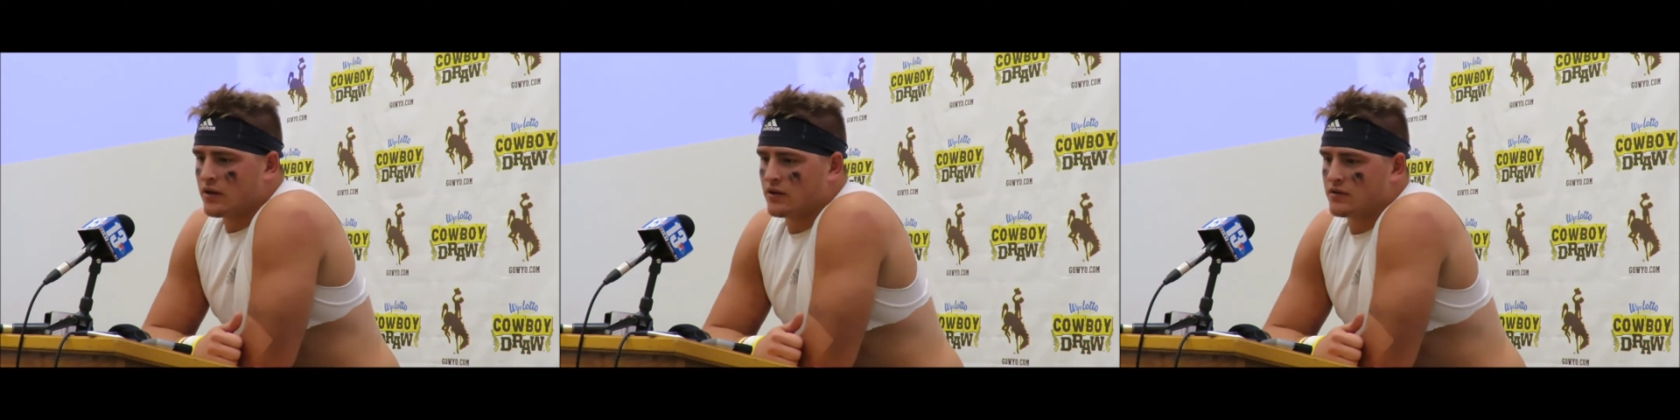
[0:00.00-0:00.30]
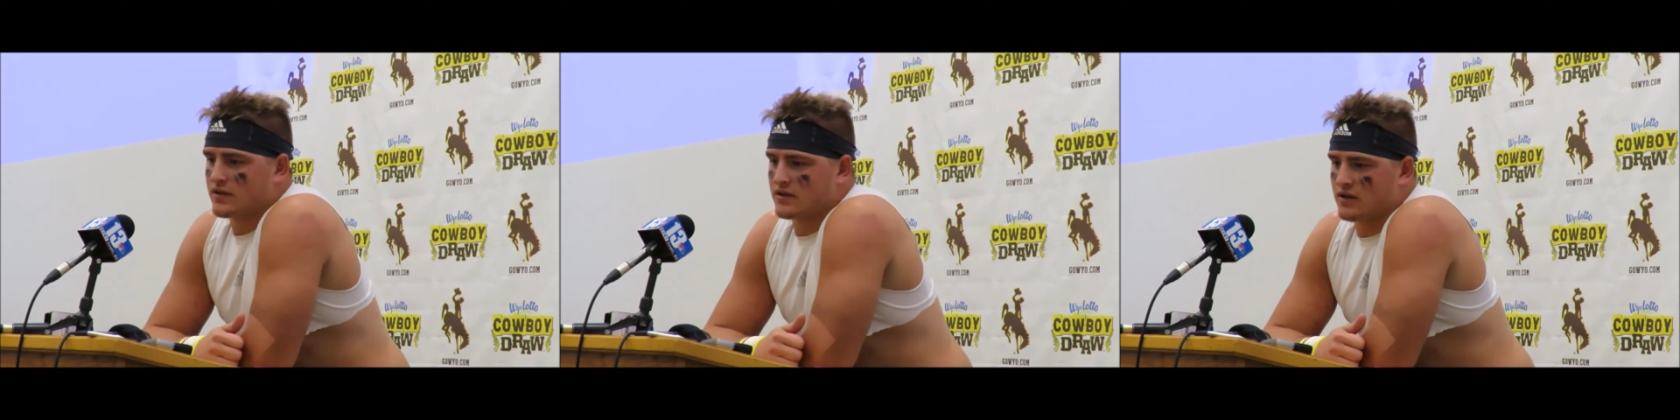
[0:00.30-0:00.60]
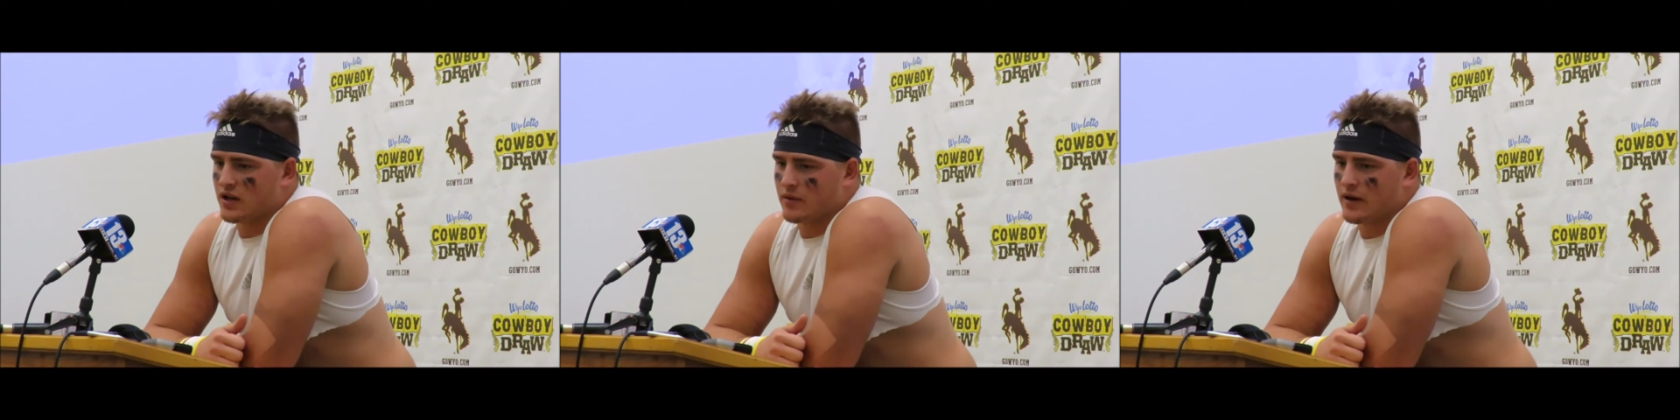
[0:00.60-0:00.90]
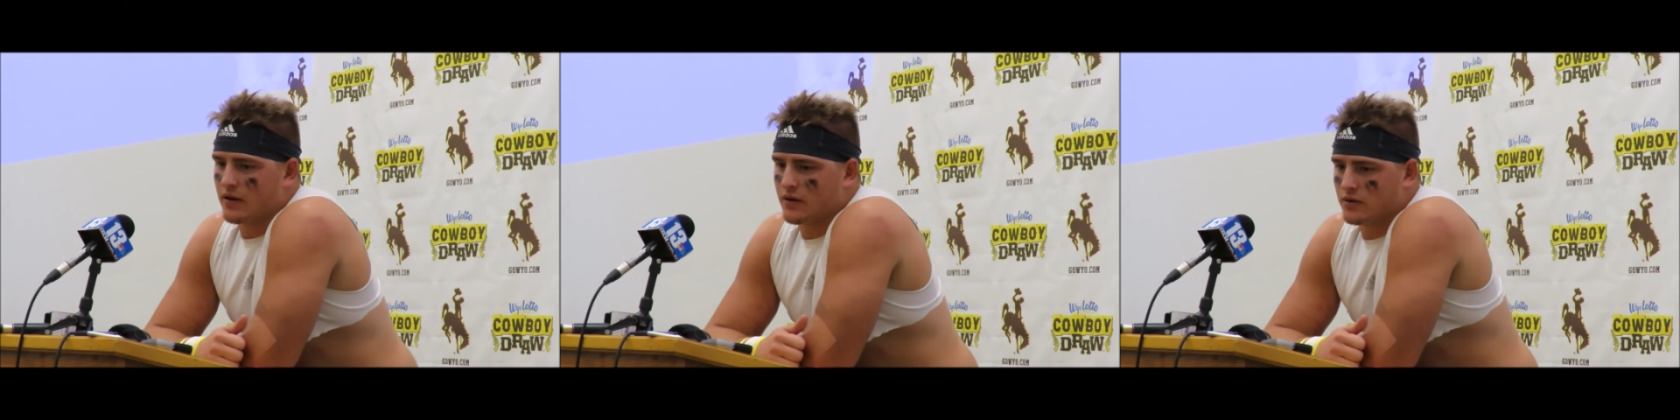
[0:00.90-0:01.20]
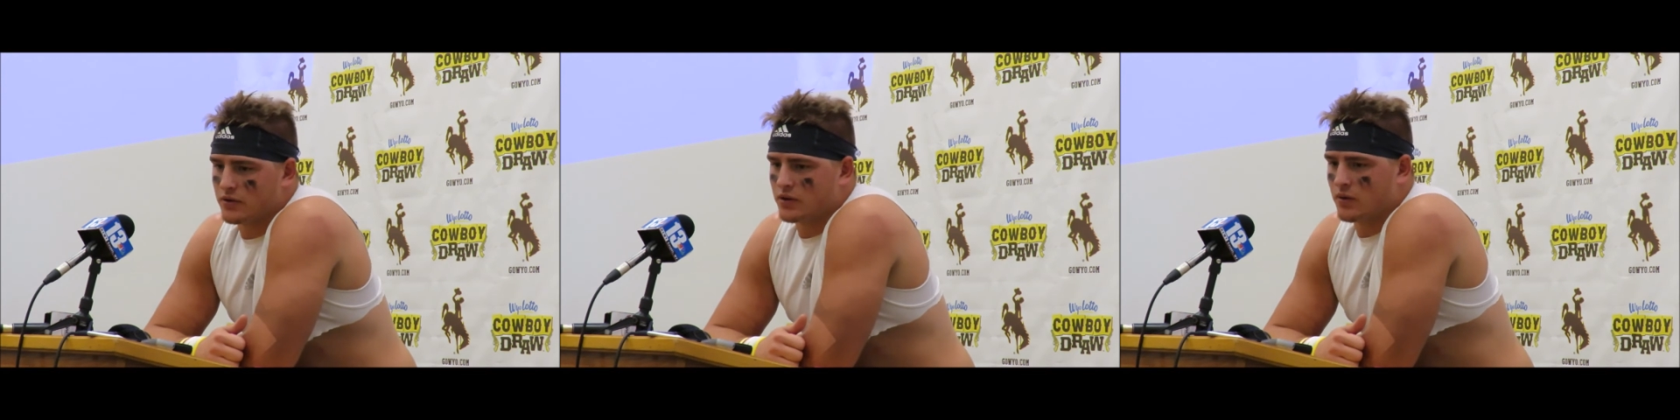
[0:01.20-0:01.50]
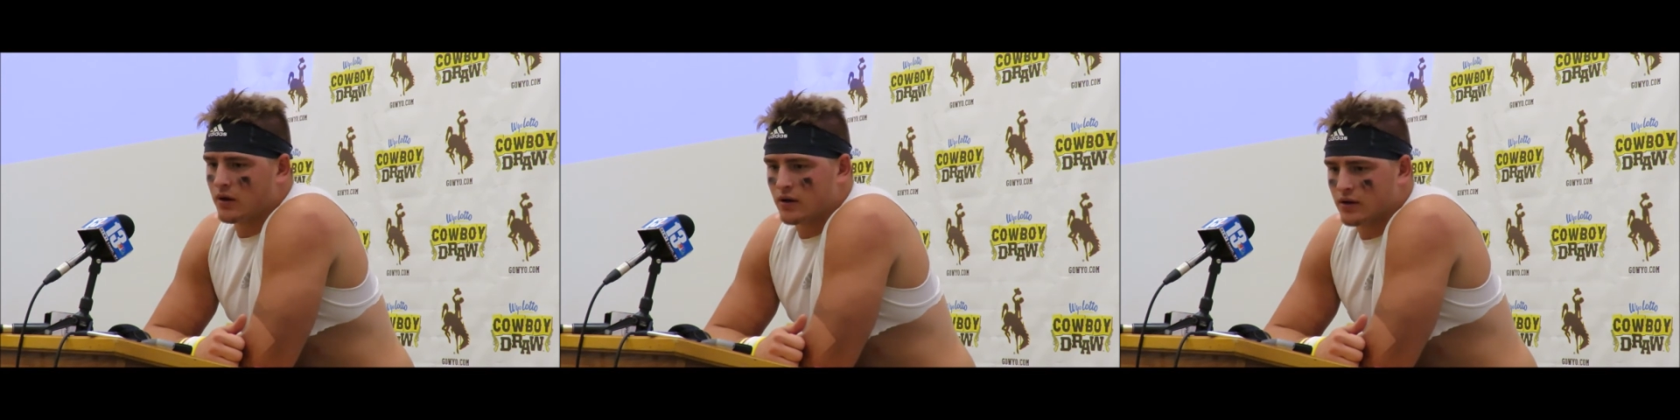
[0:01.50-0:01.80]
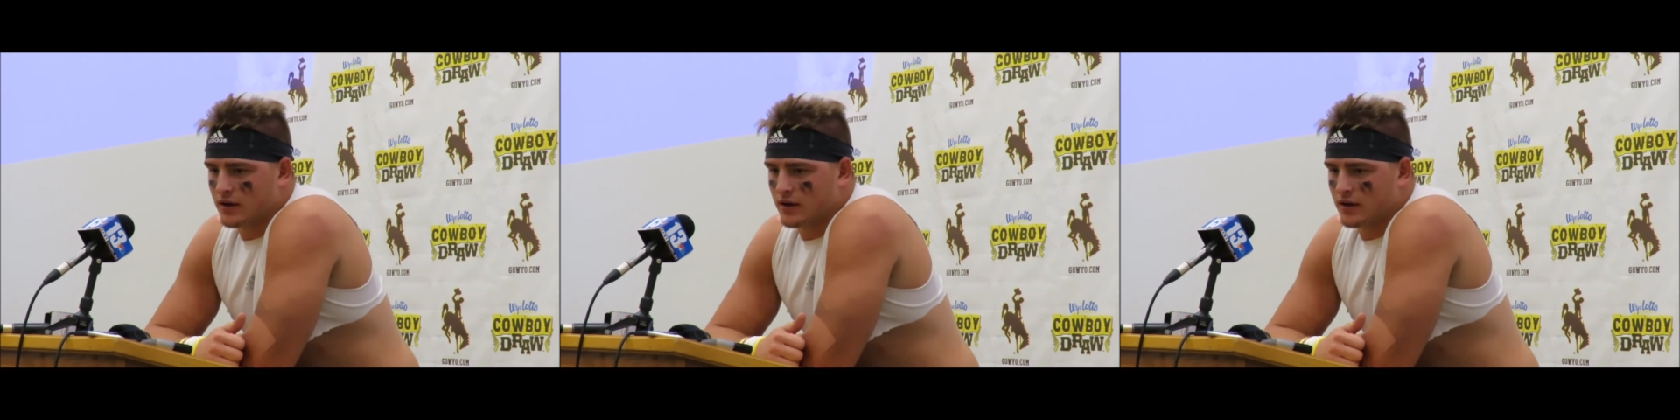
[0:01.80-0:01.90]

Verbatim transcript: you know says a lot about how, who you are.